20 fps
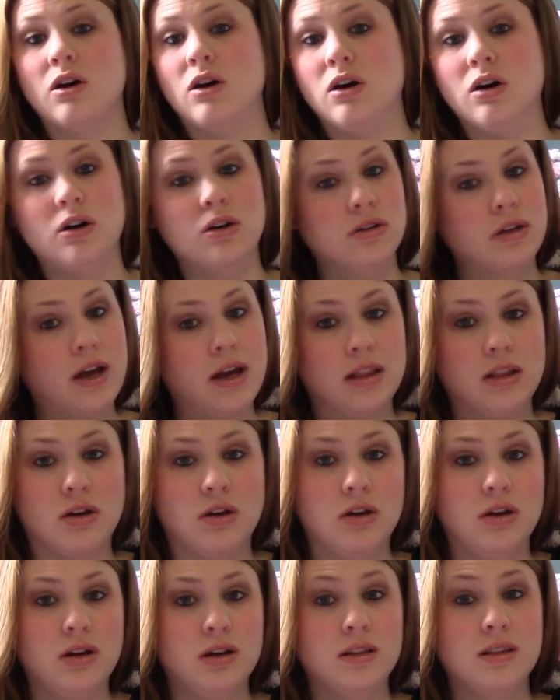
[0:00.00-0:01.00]
all night
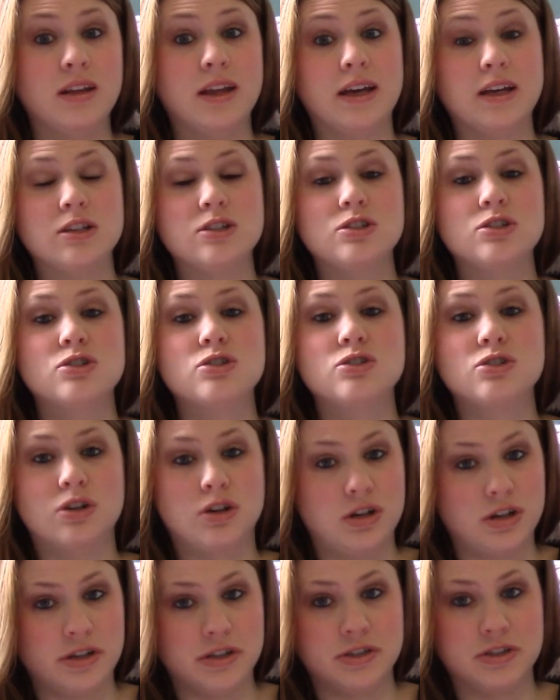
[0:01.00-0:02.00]
long, like
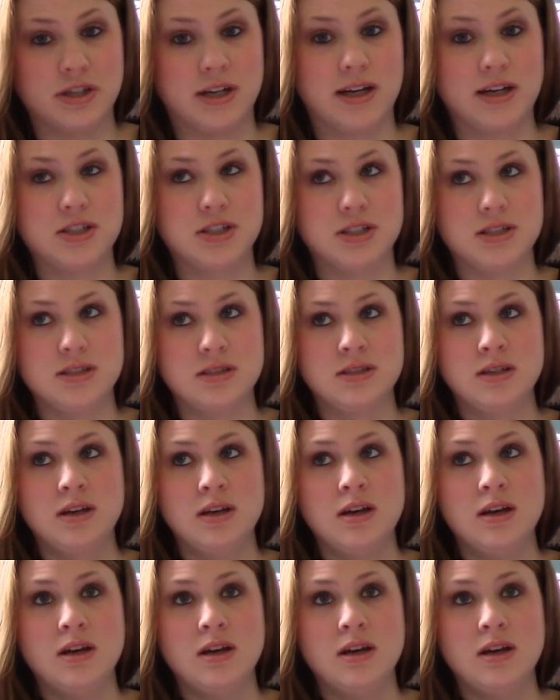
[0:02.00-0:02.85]
strong contractions,